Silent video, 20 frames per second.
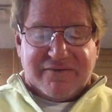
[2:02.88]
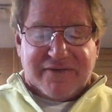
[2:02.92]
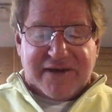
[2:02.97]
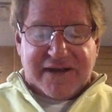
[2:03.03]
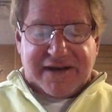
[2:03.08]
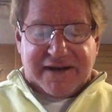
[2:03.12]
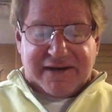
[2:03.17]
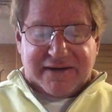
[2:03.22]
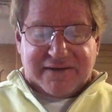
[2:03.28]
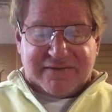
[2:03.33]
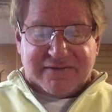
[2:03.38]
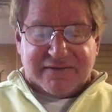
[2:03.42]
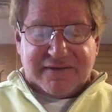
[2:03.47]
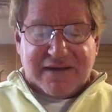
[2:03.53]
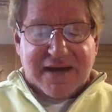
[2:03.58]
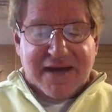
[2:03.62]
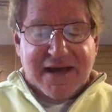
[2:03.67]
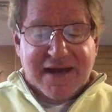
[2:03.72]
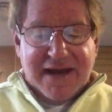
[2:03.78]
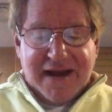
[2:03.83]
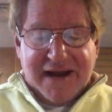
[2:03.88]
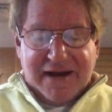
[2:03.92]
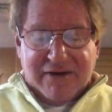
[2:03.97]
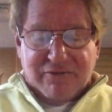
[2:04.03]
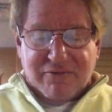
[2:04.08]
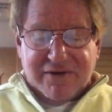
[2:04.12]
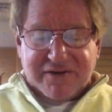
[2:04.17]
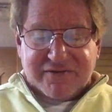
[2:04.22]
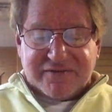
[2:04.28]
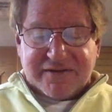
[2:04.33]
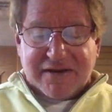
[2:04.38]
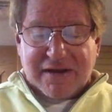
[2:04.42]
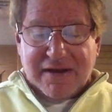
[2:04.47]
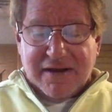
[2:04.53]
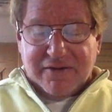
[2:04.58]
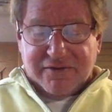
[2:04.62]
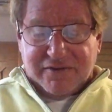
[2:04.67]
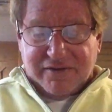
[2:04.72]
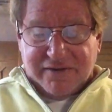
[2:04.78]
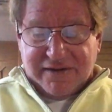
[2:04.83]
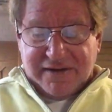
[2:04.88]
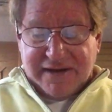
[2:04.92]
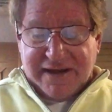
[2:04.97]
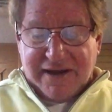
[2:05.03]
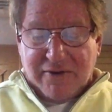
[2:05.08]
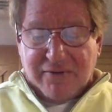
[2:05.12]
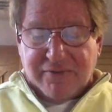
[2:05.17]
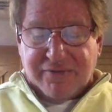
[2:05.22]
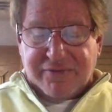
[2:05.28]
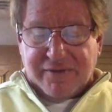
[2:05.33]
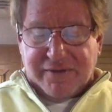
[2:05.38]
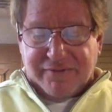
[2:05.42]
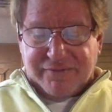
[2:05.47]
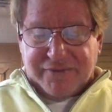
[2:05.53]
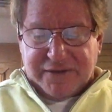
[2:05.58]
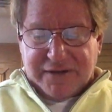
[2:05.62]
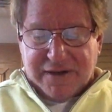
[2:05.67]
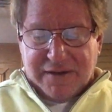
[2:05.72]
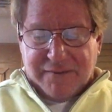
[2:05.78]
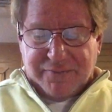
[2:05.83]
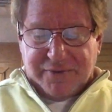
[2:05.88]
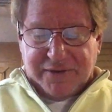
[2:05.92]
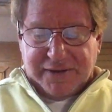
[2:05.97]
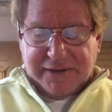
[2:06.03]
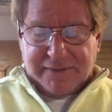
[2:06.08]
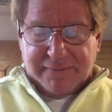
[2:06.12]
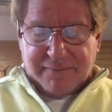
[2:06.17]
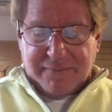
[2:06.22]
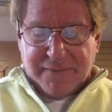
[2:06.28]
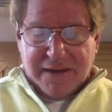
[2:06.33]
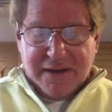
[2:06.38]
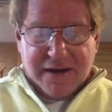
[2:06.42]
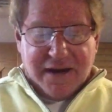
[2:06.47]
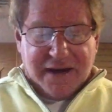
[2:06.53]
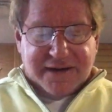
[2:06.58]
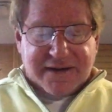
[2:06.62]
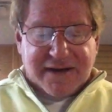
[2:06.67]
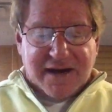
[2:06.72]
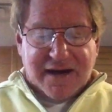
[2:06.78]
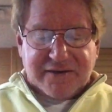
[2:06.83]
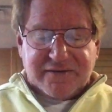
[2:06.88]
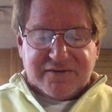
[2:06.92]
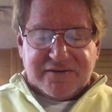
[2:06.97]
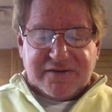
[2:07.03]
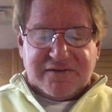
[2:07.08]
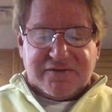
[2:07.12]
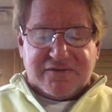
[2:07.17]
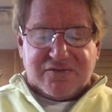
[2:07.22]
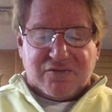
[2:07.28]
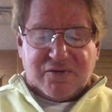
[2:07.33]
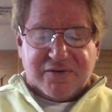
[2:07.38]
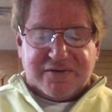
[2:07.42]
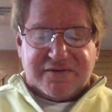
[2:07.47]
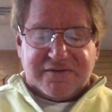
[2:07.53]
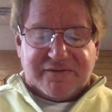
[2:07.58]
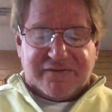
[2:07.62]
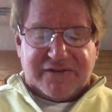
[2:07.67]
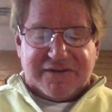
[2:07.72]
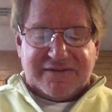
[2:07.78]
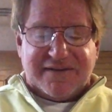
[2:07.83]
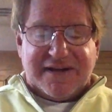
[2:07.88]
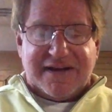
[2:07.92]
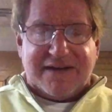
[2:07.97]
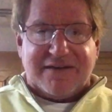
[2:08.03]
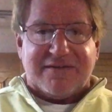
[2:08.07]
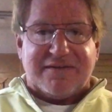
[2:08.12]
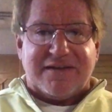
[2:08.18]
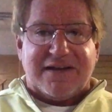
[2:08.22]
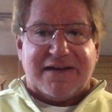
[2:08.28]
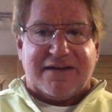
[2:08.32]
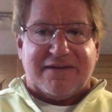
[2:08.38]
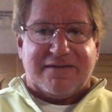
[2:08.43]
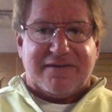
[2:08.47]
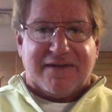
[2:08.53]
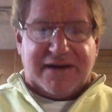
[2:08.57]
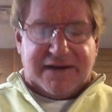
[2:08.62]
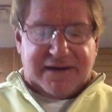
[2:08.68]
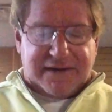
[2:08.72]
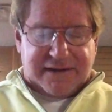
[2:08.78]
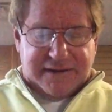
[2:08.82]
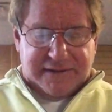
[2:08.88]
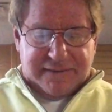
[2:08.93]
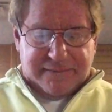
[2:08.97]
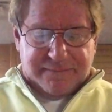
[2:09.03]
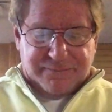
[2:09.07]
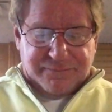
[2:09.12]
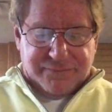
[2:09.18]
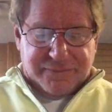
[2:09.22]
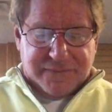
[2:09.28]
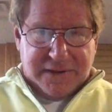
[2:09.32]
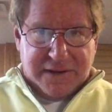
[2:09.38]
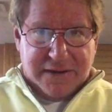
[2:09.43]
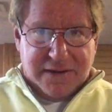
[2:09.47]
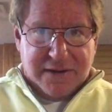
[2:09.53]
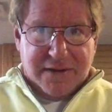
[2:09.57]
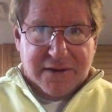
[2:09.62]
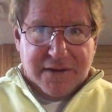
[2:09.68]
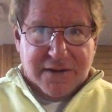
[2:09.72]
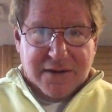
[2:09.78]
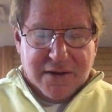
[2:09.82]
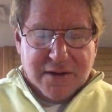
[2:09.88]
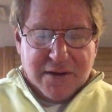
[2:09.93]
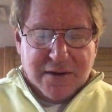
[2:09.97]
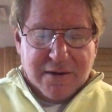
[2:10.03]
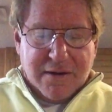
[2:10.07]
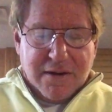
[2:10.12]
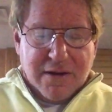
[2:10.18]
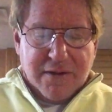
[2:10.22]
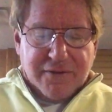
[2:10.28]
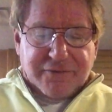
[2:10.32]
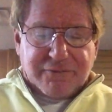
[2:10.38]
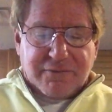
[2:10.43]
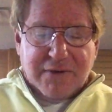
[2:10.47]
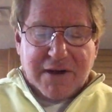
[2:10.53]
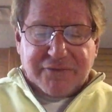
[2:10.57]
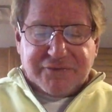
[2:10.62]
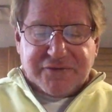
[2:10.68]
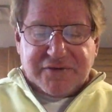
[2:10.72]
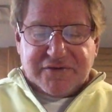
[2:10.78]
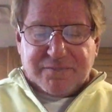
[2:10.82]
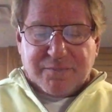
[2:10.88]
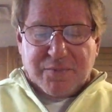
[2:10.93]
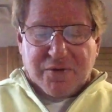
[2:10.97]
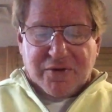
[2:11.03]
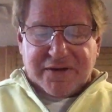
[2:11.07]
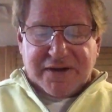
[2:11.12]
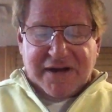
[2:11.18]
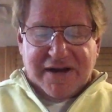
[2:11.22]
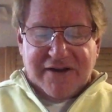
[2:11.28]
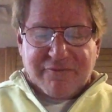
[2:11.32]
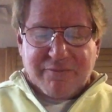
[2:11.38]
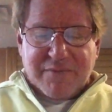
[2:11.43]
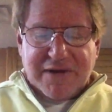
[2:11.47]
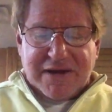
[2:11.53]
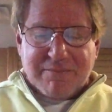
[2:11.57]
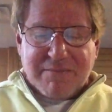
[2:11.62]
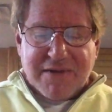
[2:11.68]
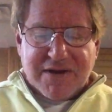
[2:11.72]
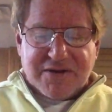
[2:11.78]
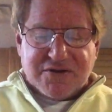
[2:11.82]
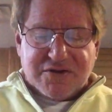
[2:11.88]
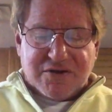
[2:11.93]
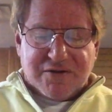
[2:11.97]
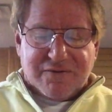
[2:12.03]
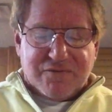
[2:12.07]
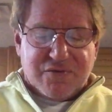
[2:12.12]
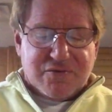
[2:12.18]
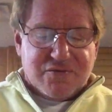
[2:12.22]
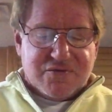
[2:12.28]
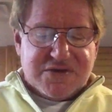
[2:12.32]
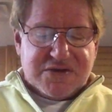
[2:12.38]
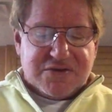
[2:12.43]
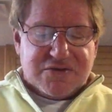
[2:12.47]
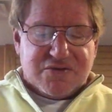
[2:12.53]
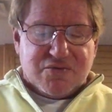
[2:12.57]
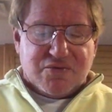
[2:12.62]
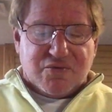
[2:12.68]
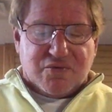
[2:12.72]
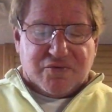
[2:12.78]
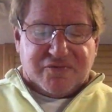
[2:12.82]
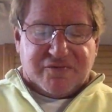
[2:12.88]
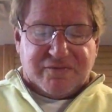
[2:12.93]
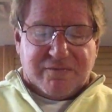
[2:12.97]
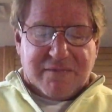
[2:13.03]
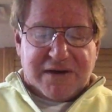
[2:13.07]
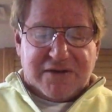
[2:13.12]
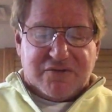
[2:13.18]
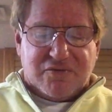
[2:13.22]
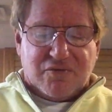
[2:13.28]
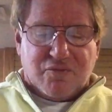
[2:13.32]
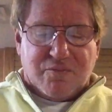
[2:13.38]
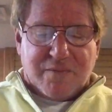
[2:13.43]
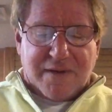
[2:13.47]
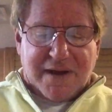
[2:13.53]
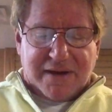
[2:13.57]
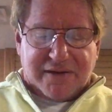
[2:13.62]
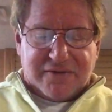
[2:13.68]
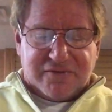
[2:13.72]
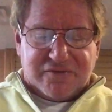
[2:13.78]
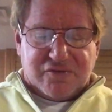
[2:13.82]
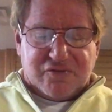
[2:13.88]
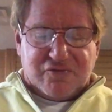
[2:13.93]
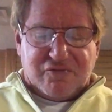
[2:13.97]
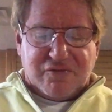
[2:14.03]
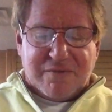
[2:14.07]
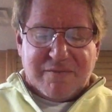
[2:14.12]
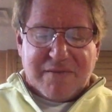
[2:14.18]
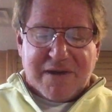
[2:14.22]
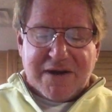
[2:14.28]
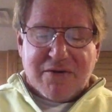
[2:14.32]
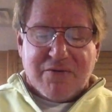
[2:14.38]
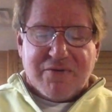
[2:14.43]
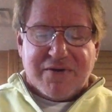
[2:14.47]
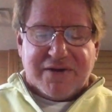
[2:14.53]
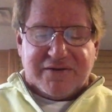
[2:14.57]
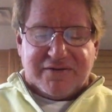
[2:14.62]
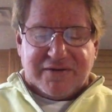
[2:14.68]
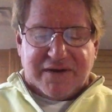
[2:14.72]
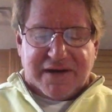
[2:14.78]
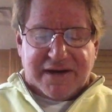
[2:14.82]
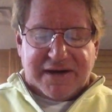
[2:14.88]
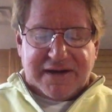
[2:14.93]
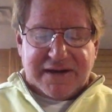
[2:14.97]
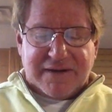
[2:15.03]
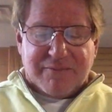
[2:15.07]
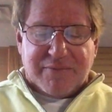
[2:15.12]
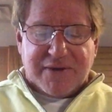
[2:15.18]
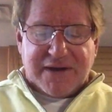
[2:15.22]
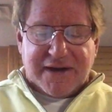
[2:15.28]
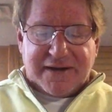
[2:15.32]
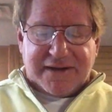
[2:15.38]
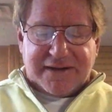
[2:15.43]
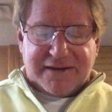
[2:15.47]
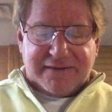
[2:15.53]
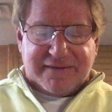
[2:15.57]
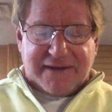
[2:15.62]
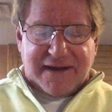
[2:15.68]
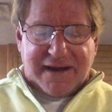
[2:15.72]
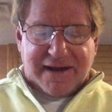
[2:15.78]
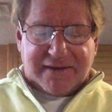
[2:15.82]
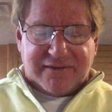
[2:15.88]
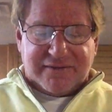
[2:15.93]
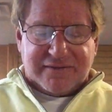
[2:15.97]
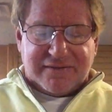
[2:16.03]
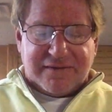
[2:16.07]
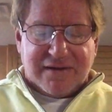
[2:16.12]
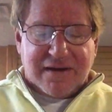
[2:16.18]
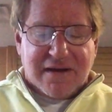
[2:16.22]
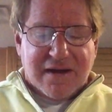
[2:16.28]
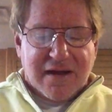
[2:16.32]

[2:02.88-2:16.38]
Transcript: of headaches and risk to the health of the company, a constant source of intense anxiety. Throughout this book, I have made mention of using tools from my toolbox to treat my own anxiety and panic attacks.